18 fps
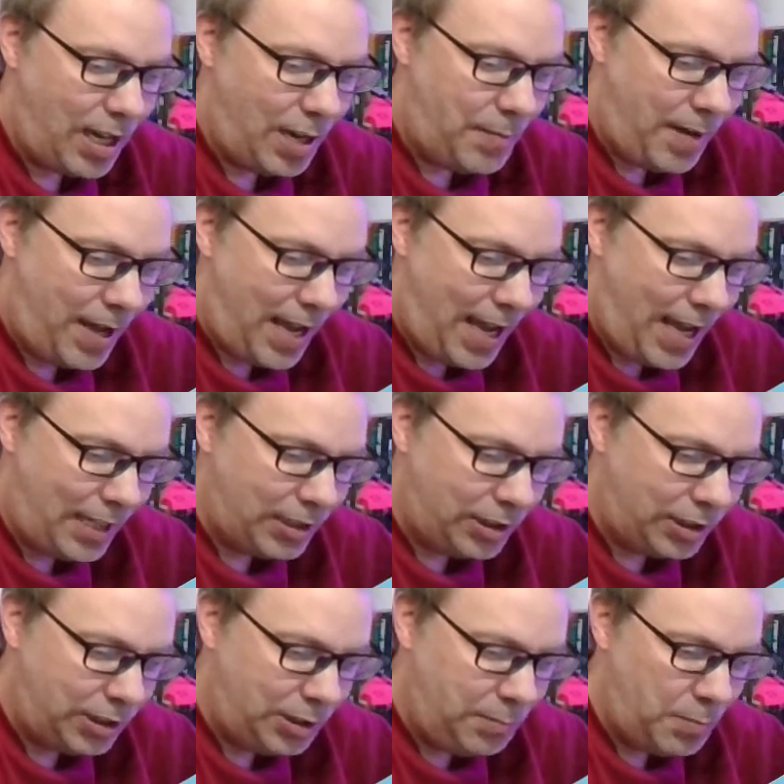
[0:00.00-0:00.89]
I'm
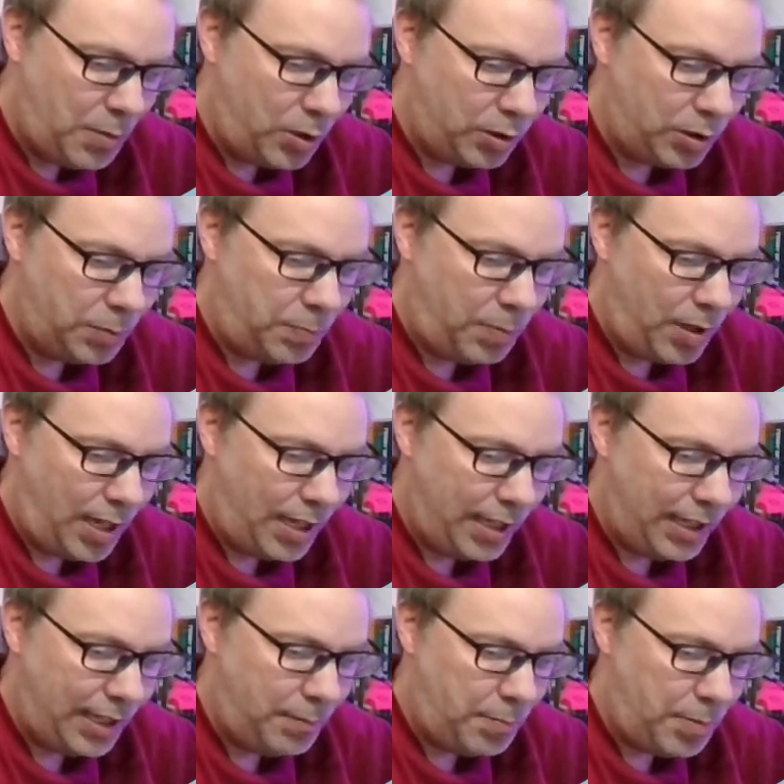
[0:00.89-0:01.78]
actually
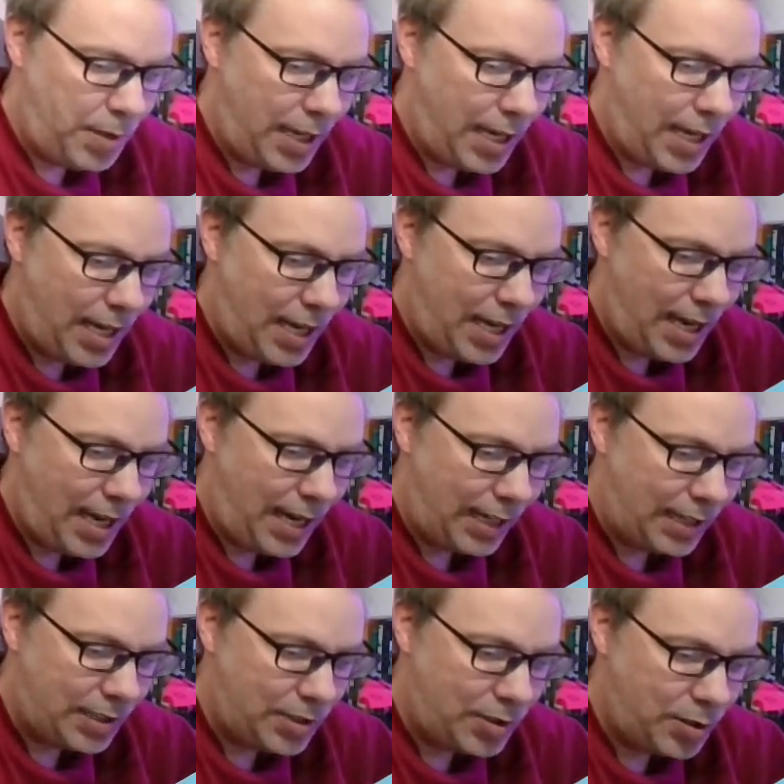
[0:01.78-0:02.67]
multiplying it by
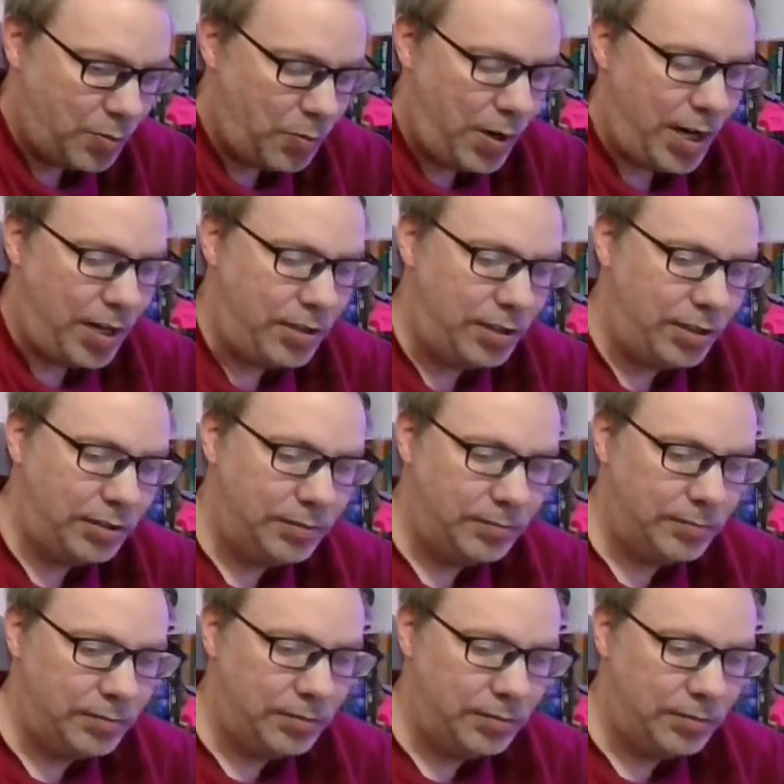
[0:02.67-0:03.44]
x squared.